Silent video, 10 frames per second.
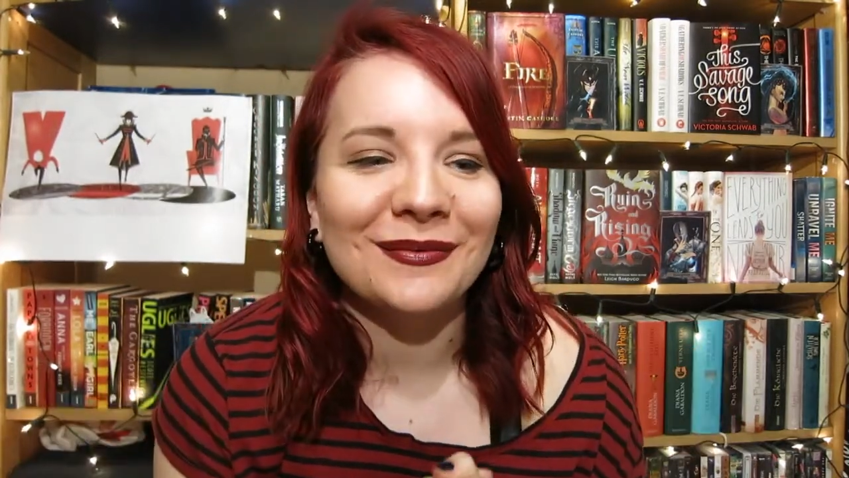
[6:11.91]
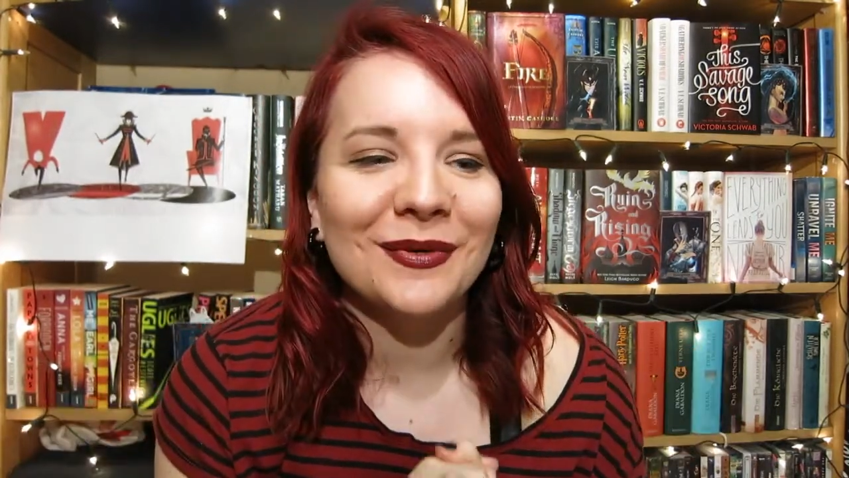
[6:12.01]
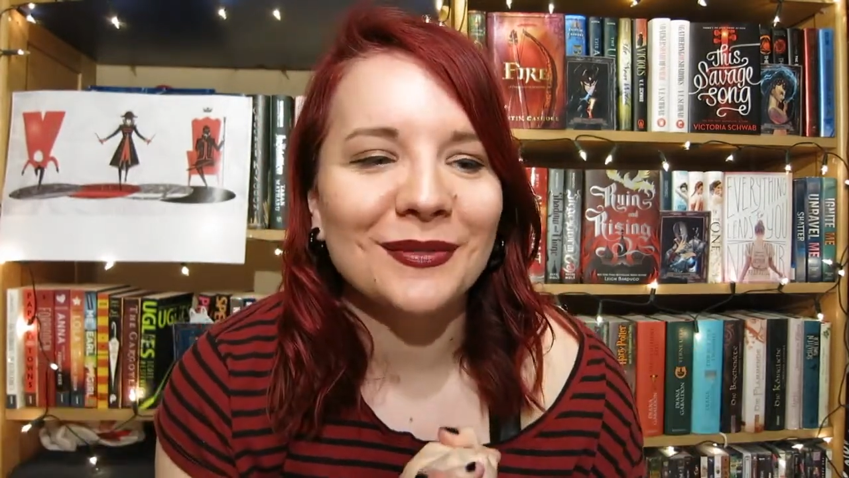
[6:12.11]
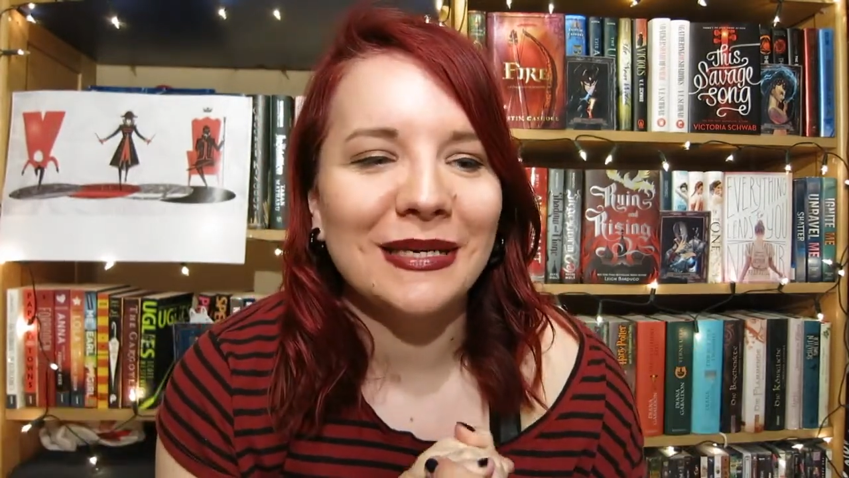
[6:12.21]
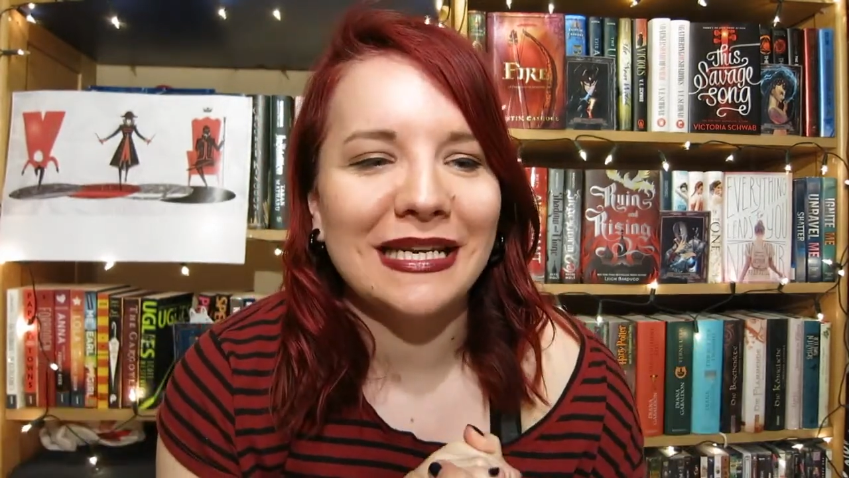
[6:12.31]
It
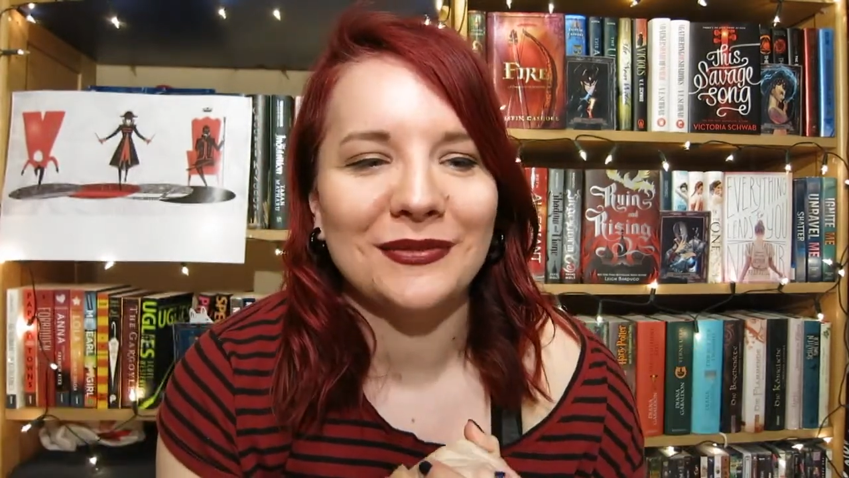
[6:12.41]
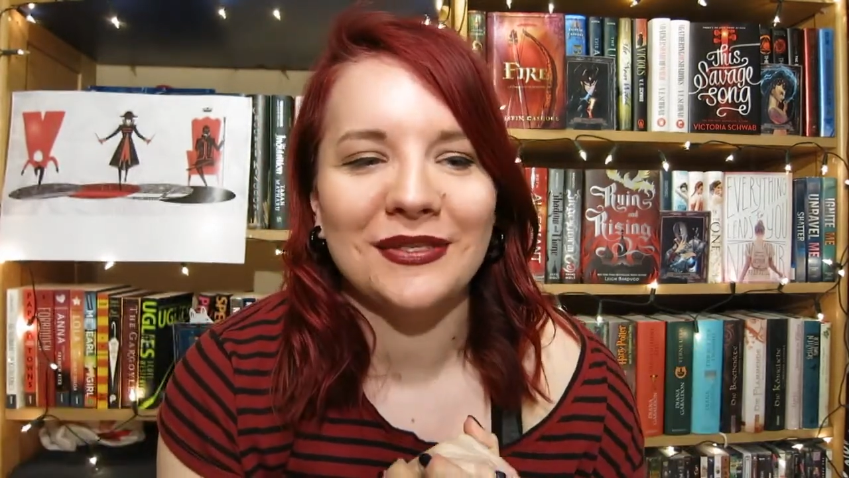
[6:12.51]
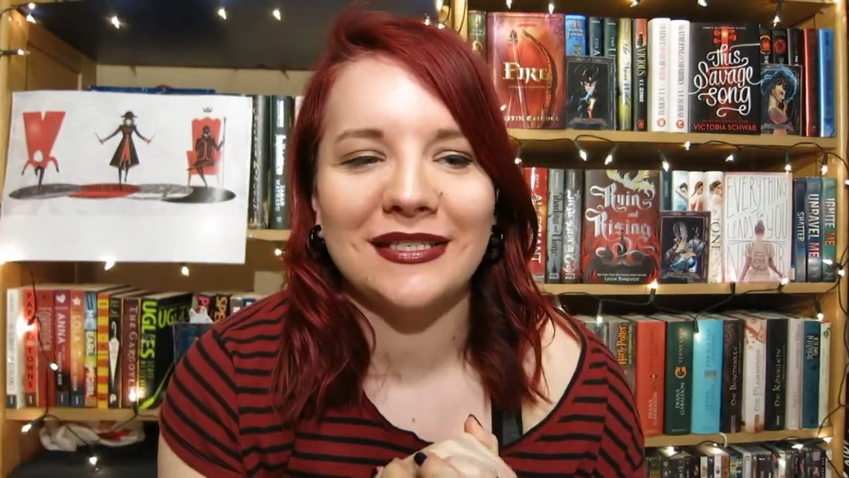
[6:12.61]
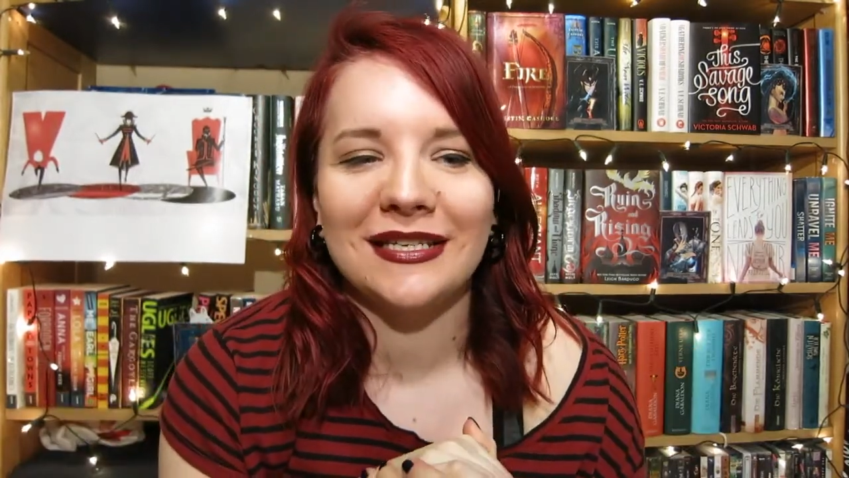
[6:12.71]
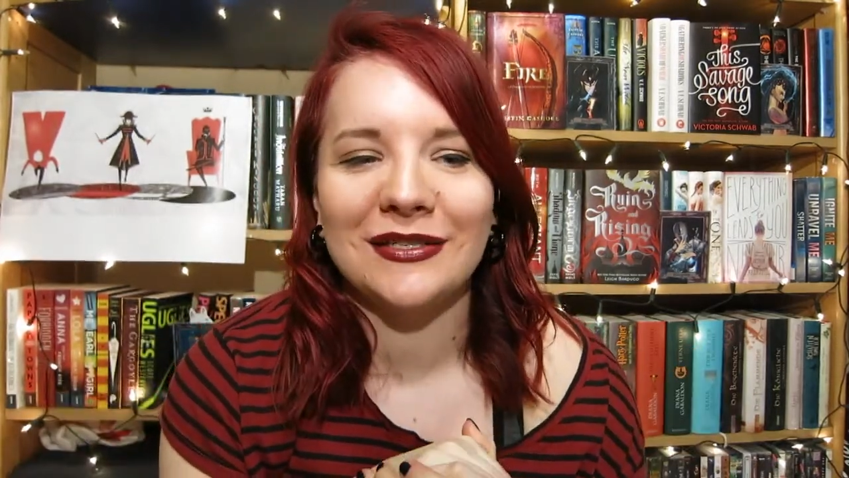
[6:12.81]
was really
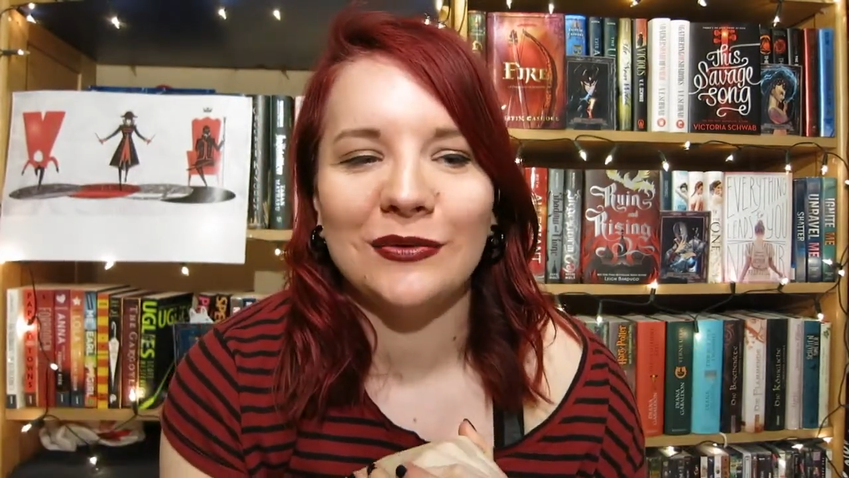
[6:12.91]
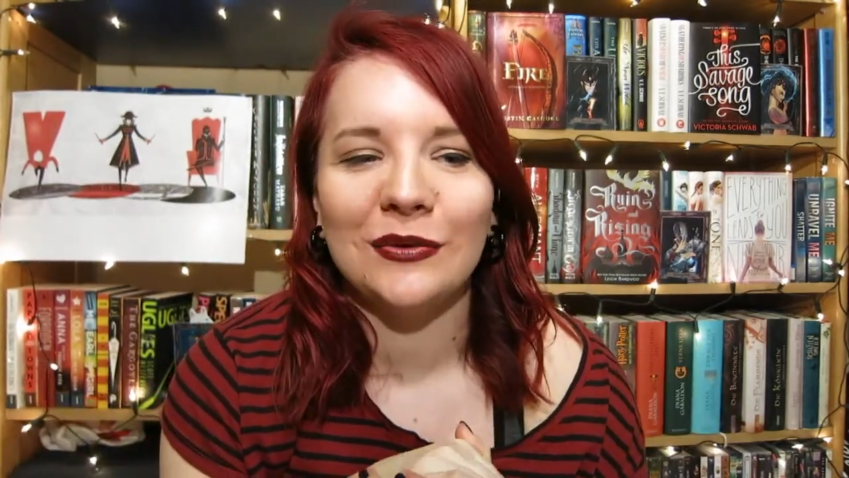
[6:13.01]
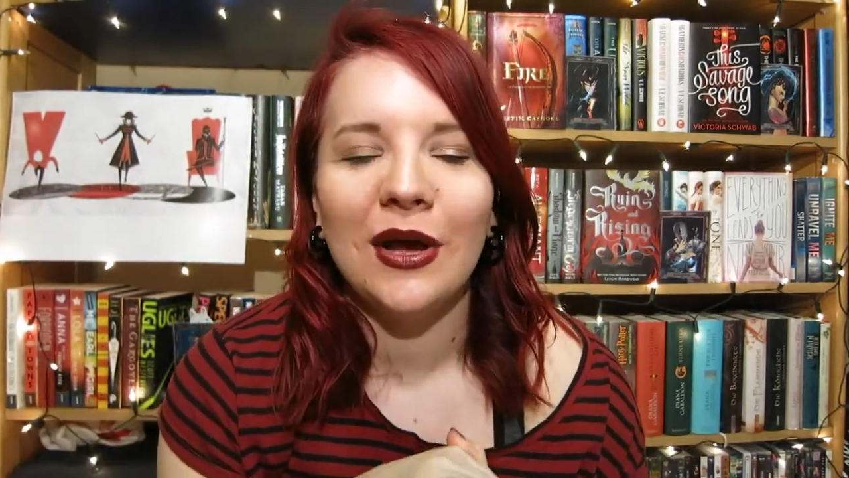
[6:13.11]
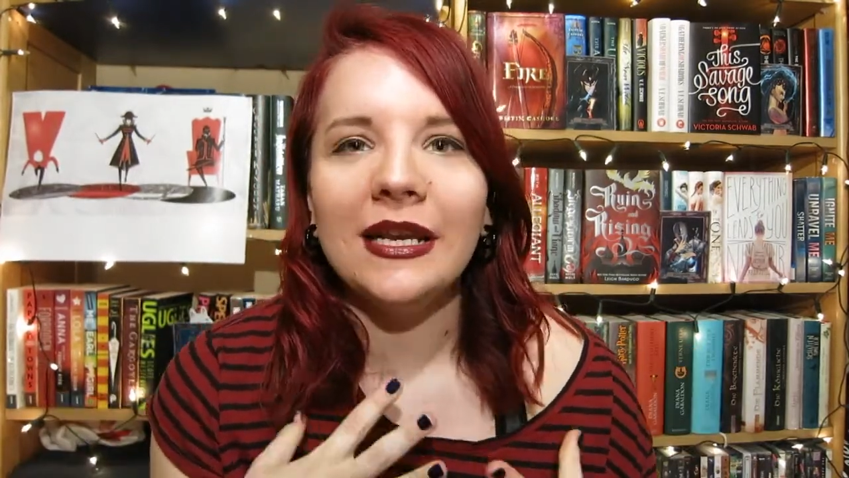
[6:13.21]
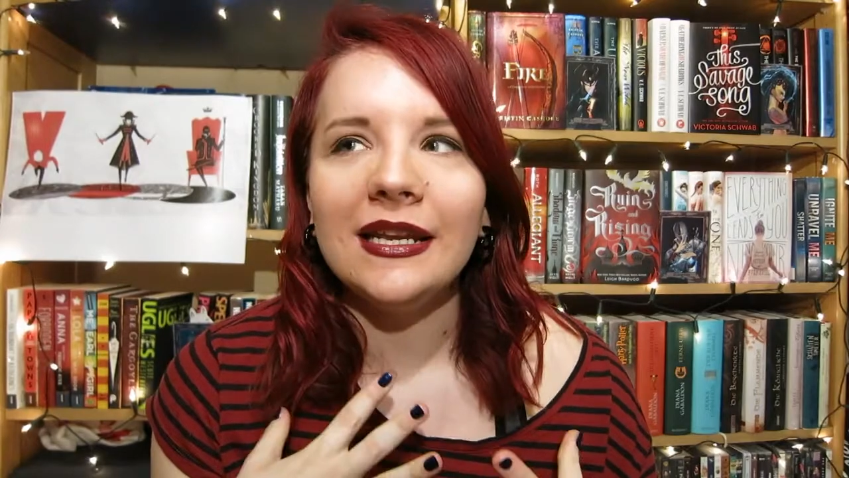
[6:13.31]
interesting
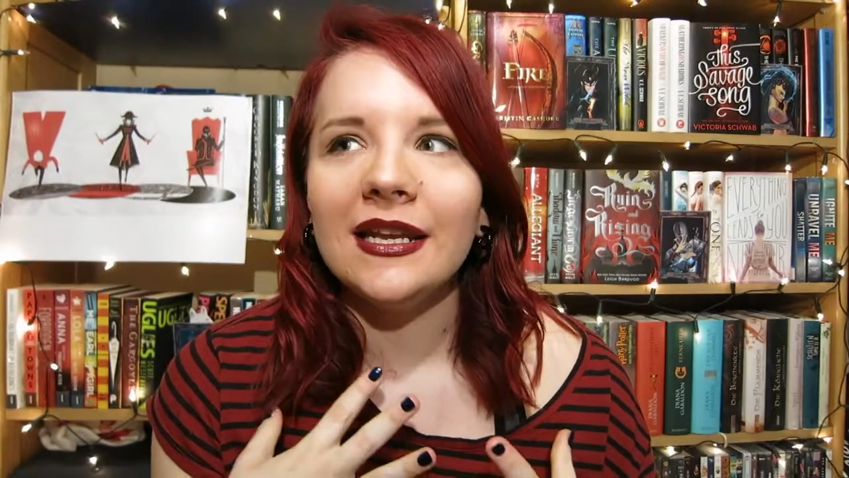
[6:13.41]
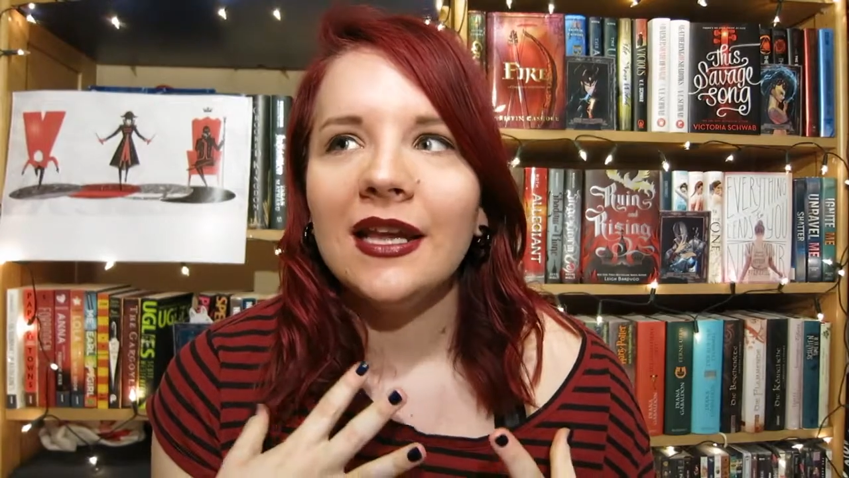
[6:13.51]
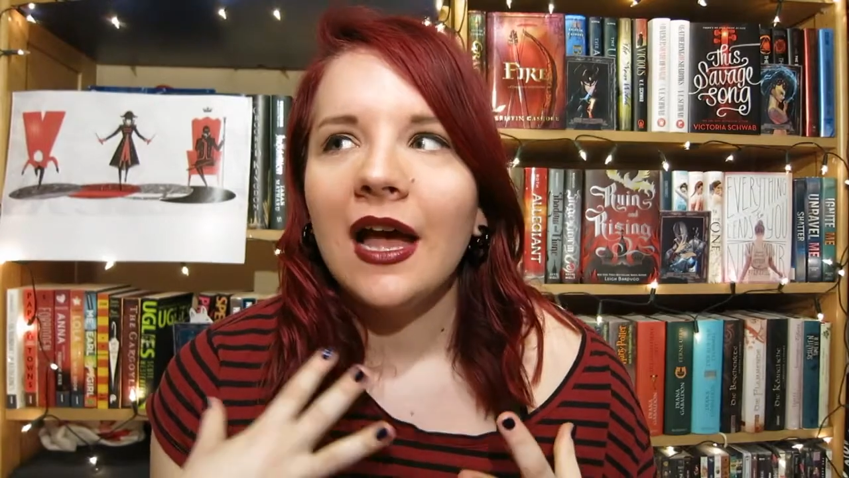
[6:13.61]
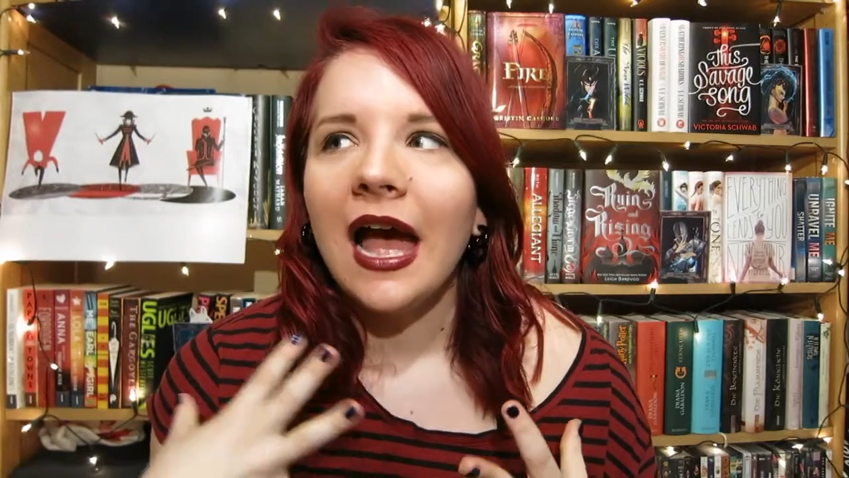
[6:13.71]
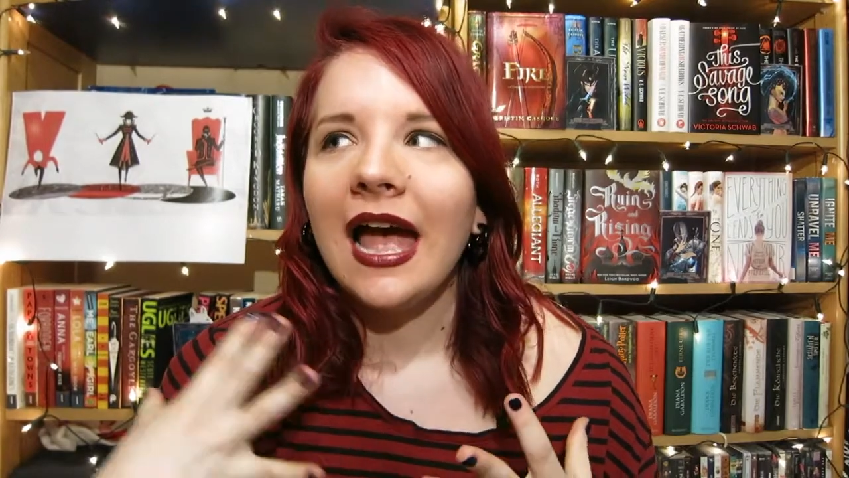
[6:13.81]
to really